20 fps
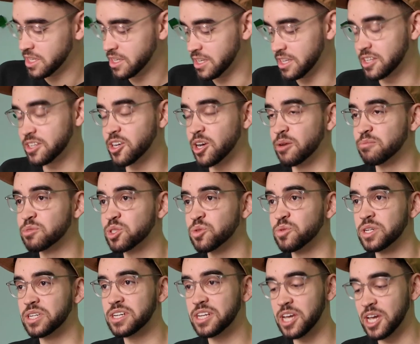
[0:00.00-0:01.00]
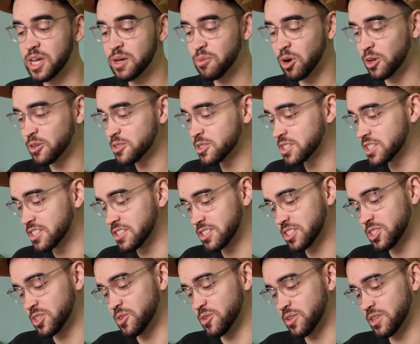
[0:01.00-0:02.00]
it comes with cables.
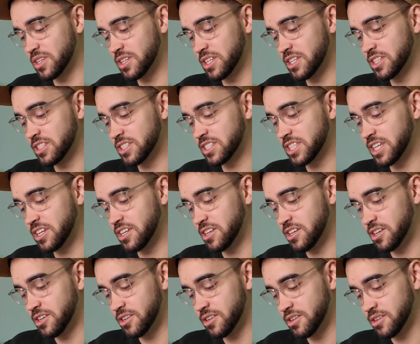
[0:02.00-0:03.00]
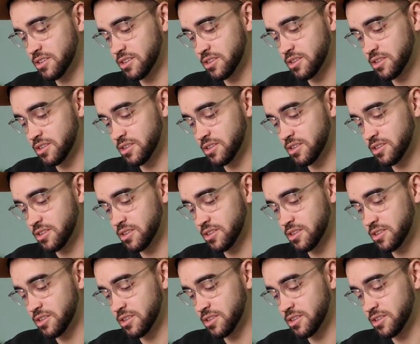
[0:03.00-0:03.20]
So inside here,